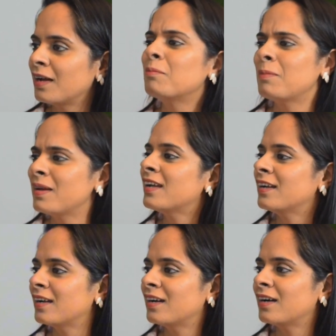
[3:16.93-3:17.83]
Maybe
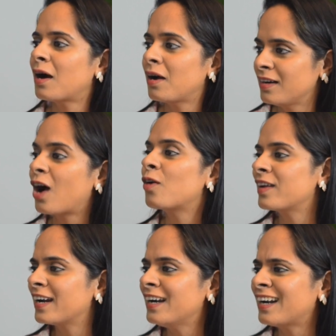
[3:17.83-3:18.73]
now
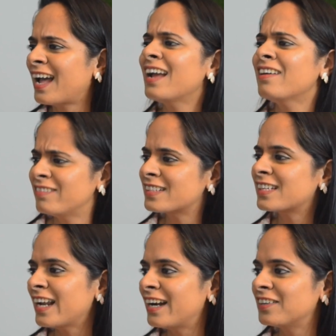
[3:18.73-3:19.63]
we can try, we'll
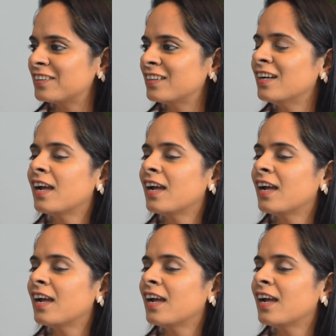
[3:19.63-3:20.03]
see later.